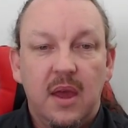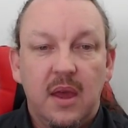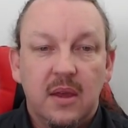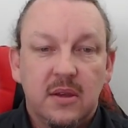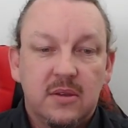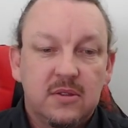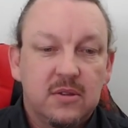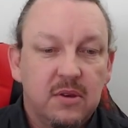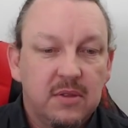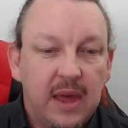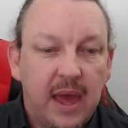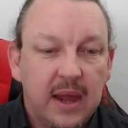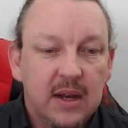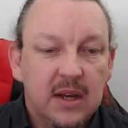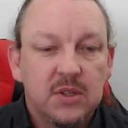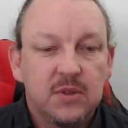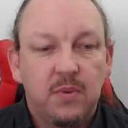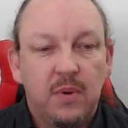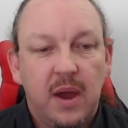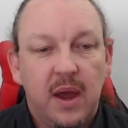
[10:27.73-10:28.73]
So that
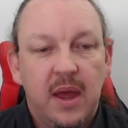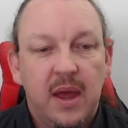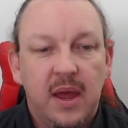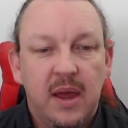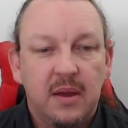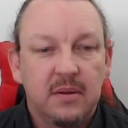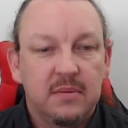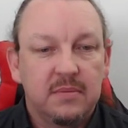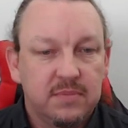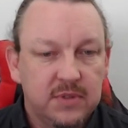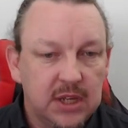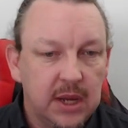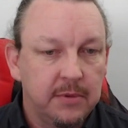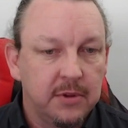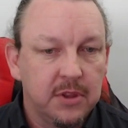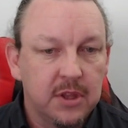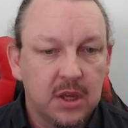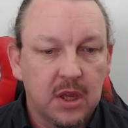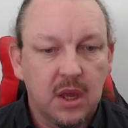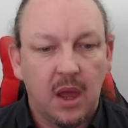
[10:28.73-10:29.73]
is where some
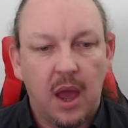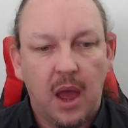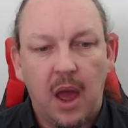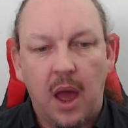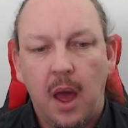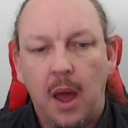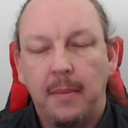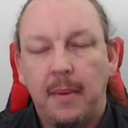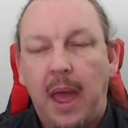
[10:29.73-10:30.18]
of the um,